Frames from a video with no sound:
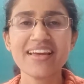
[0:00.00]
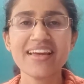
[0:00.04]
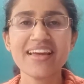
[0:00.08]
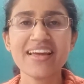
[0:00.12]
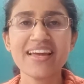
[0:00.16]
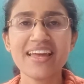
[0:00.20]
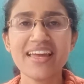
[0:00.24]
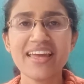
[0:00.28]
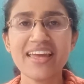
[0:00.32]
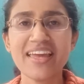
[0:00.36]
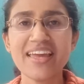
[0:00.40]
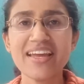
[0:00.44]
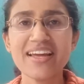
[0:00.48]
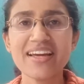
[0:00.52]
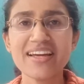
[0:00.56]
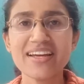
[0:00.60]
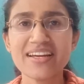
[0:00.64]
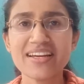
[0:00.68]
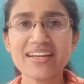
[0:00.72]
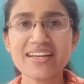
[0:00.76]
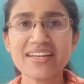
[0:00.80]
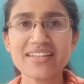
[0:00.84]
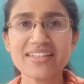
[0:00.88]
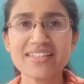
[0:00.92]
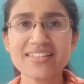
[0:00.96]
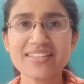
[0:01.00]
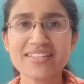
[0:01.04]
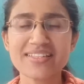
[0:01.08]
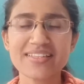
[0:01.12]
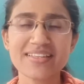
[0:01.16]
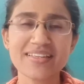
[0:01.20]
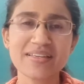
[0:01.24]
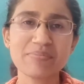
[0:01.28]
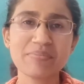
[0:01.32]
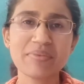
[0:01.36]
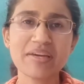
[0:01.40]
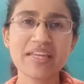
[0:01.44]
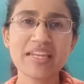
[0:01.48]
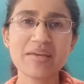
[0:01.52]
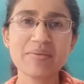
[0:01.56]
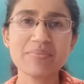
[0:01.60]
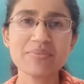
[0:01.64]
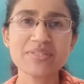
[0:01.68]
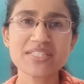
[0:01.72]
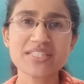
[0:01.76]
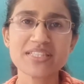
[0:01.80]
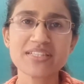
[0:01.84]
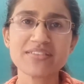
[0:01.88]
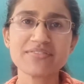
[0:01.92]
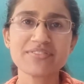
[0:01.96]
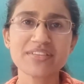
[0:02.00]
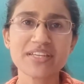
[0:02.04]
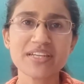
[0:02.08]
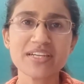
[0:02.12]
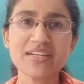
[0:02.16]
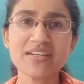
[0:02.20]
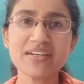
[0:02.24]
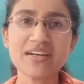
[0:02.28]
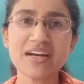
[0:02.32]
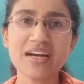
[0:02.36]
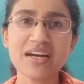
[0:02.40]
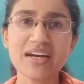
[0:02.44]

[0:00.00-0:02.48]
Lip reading: Hey guys, my name is Divya.